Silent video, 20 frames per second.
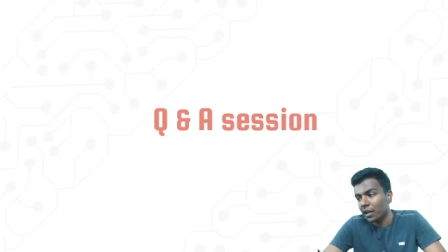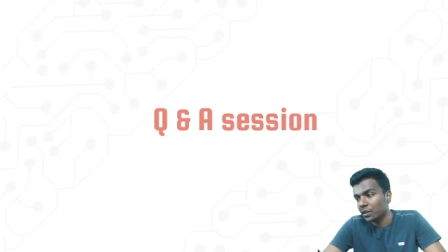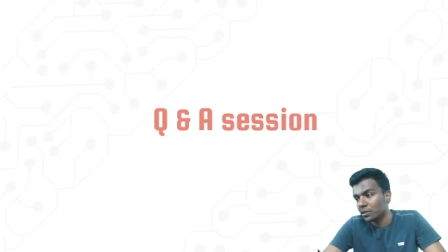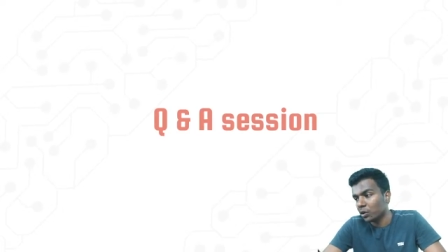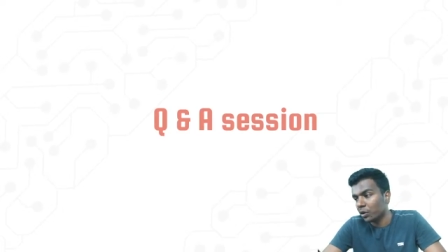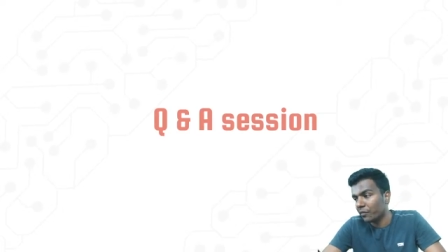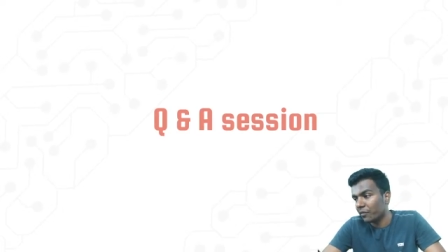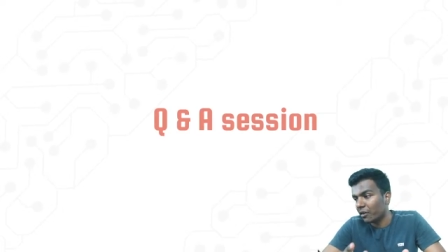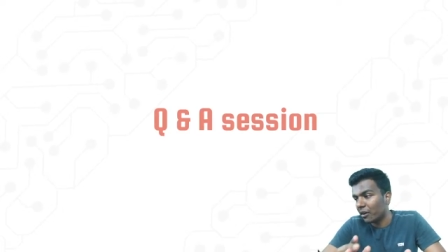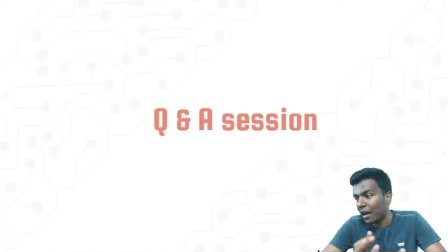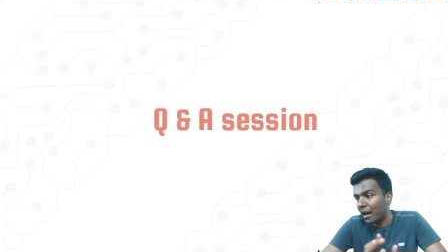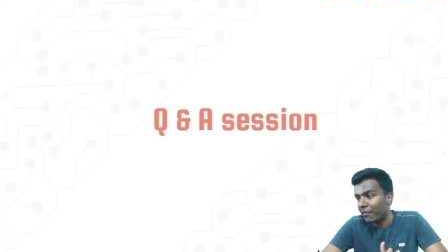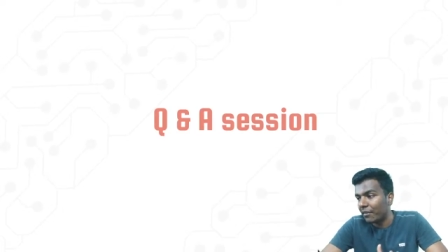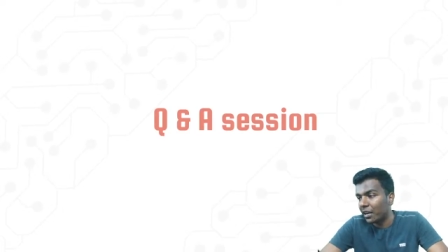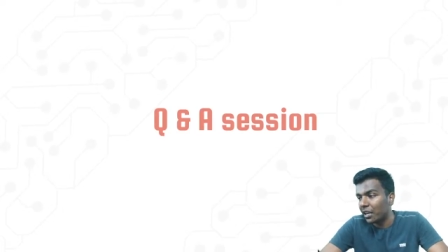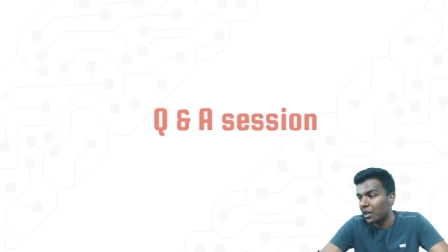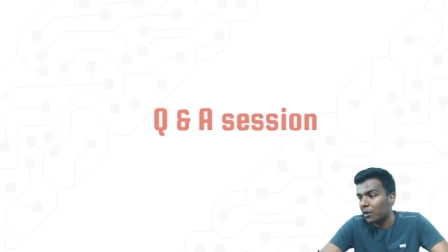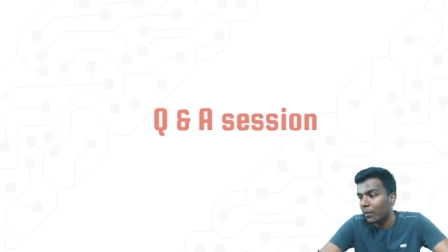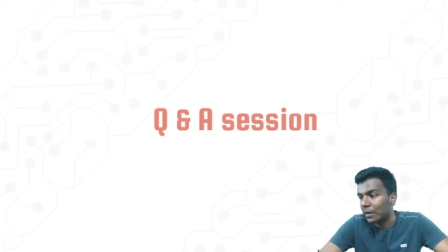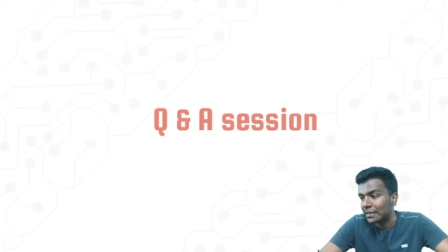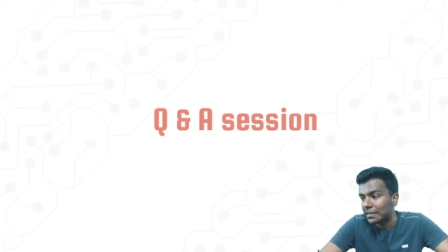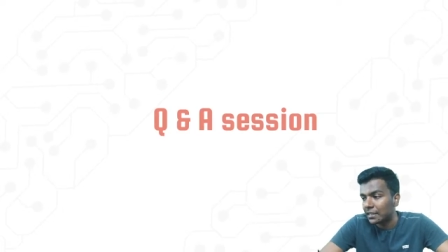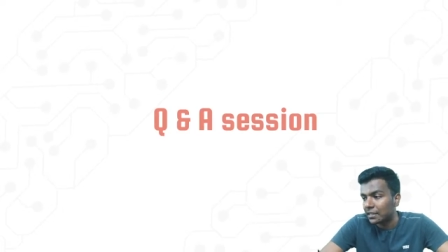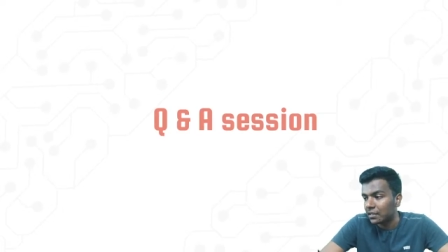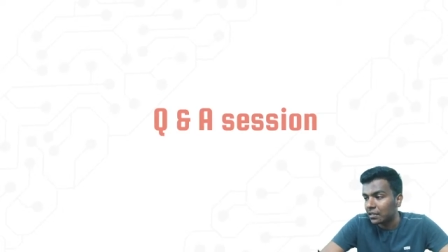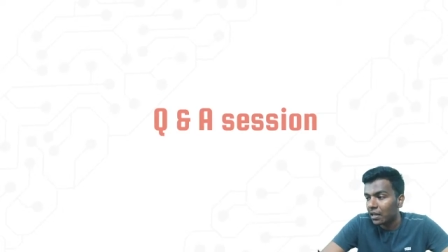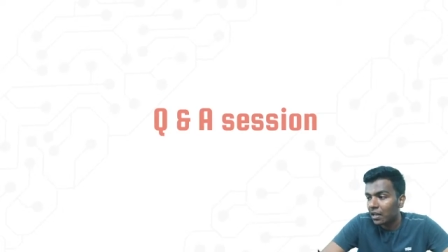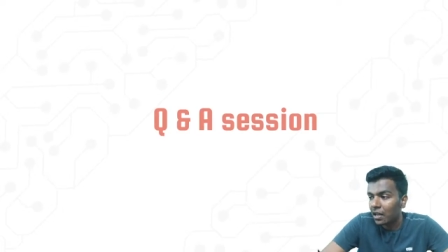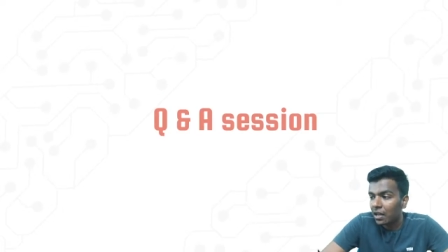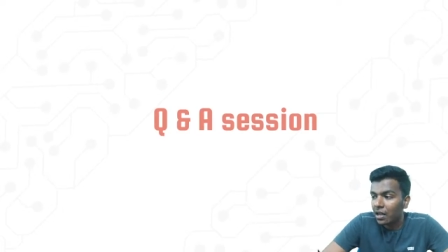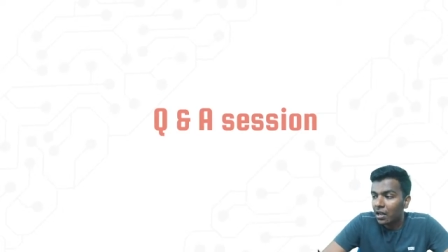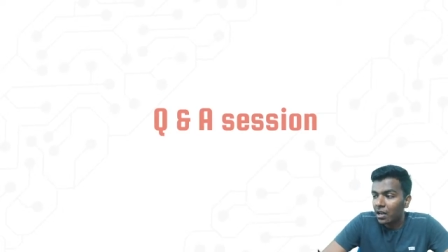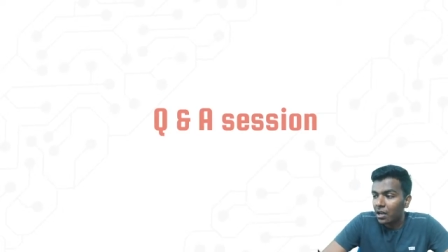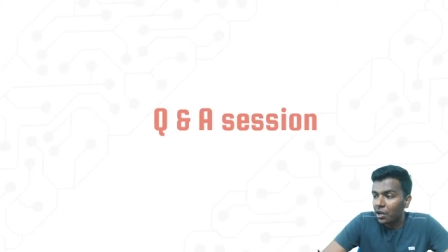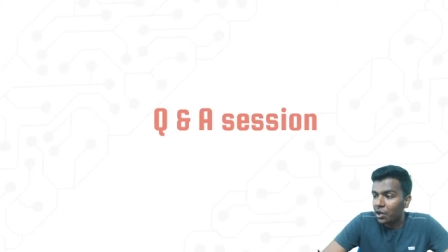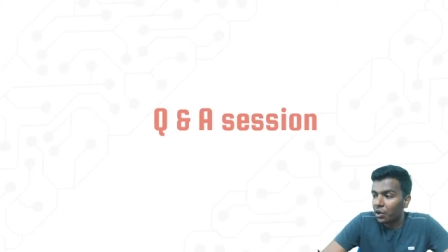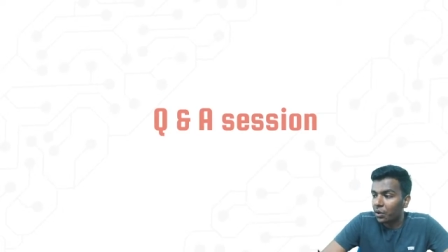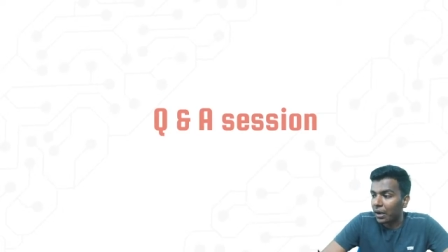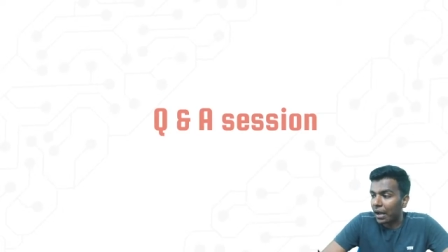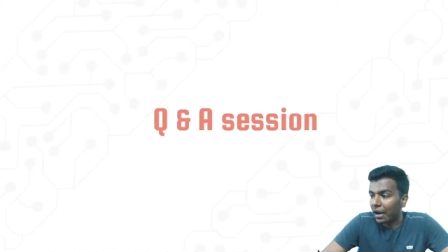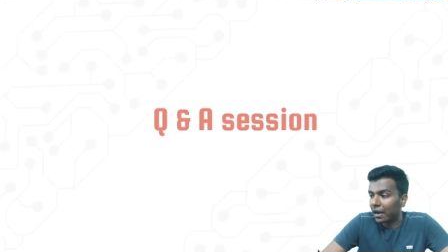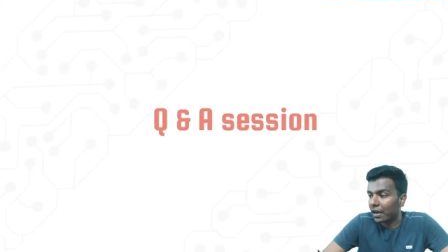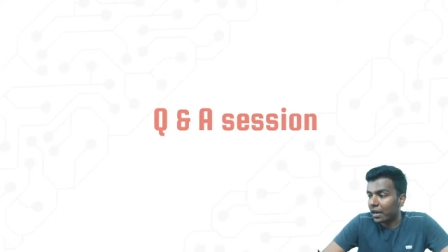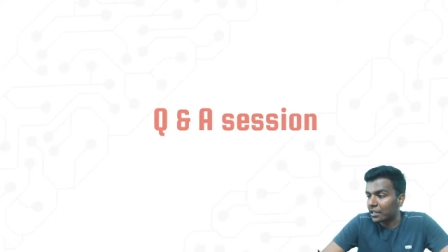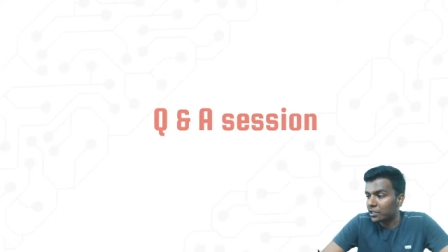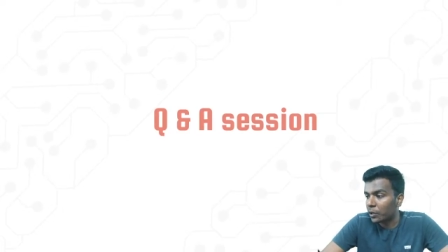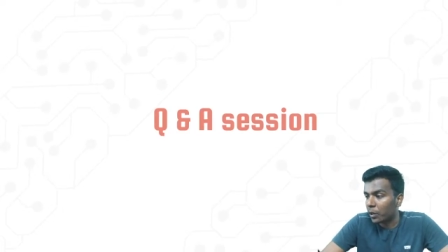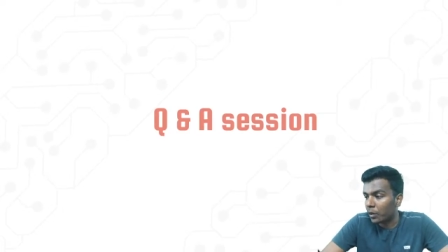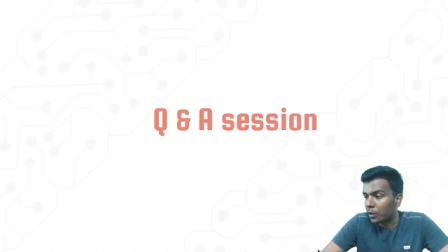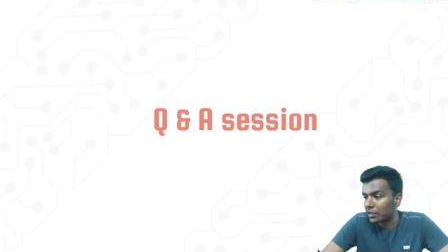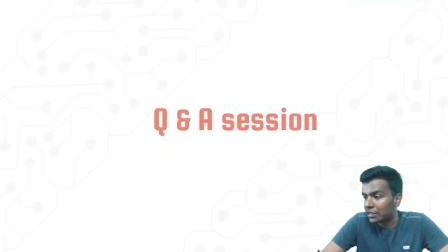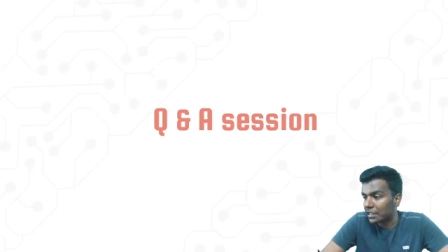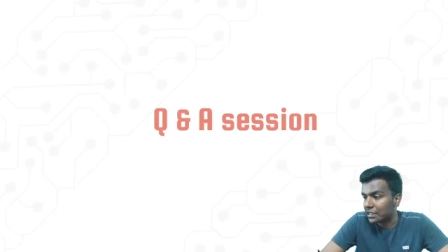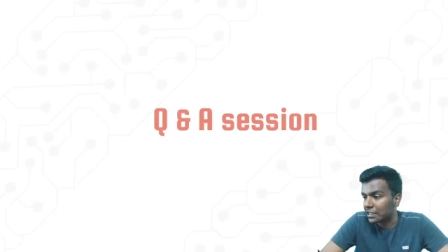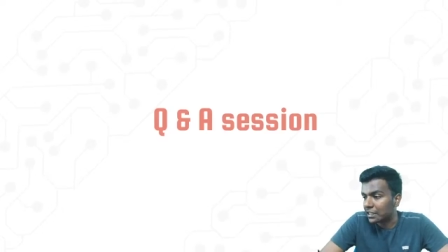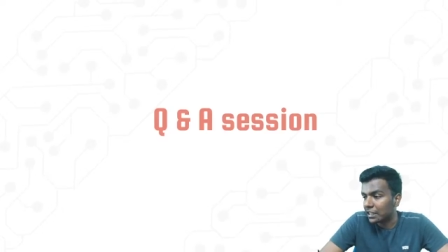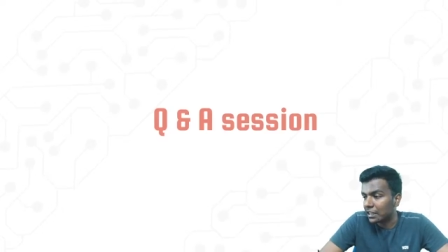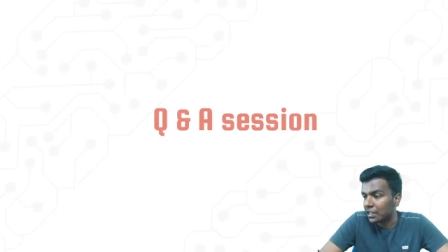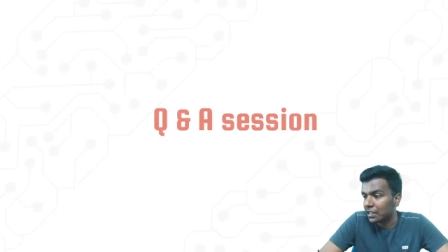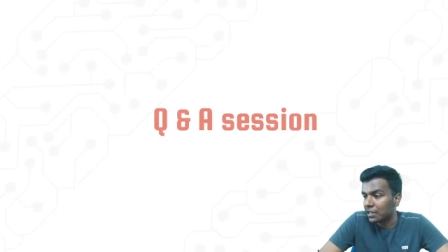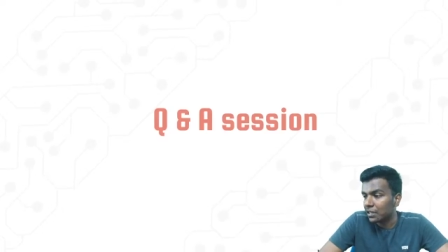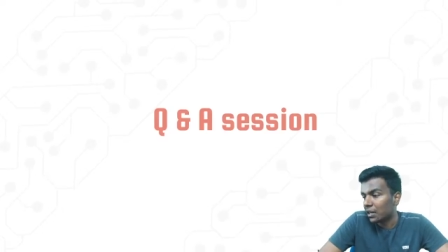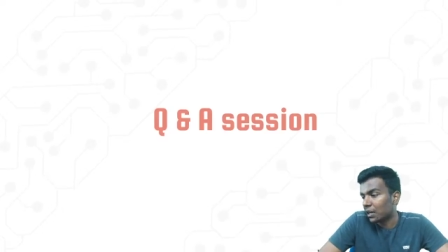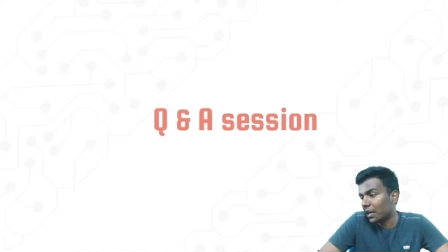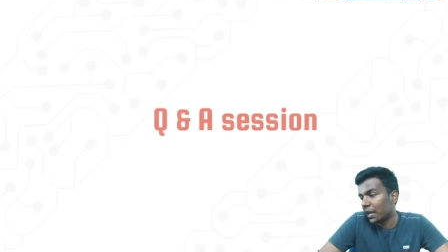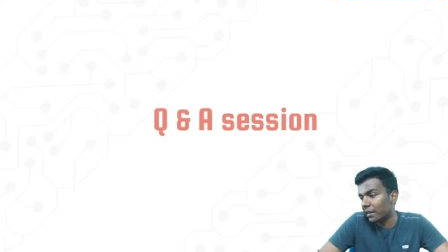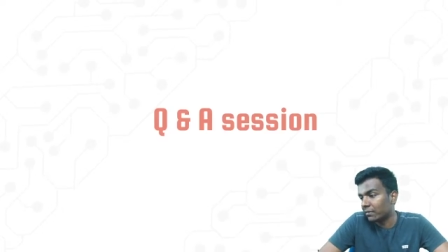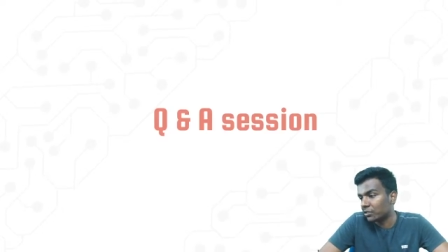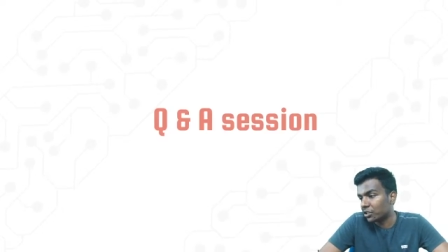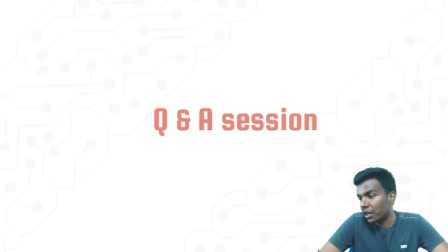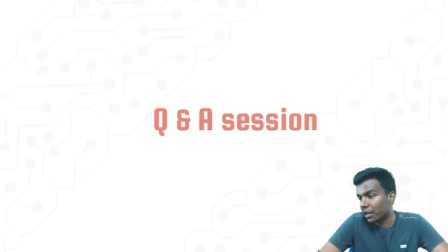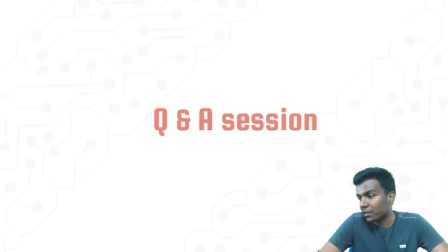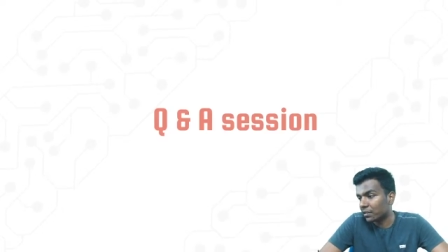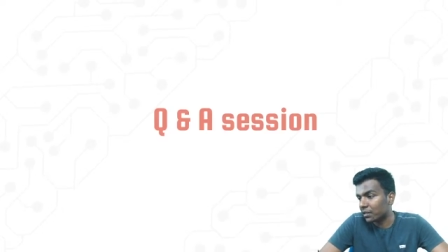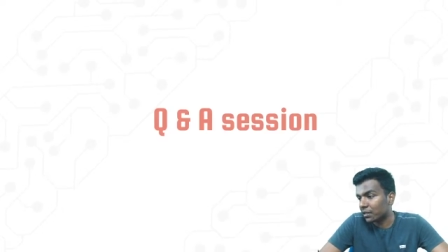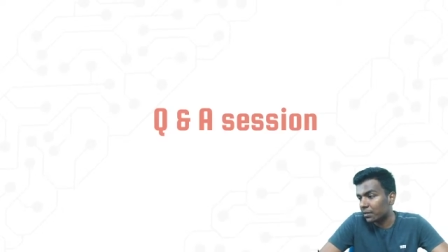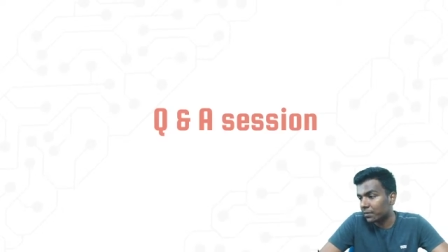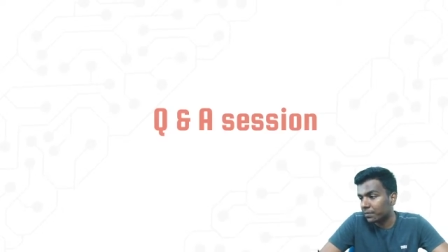So if you have any question, you can raise your questions in the live chat.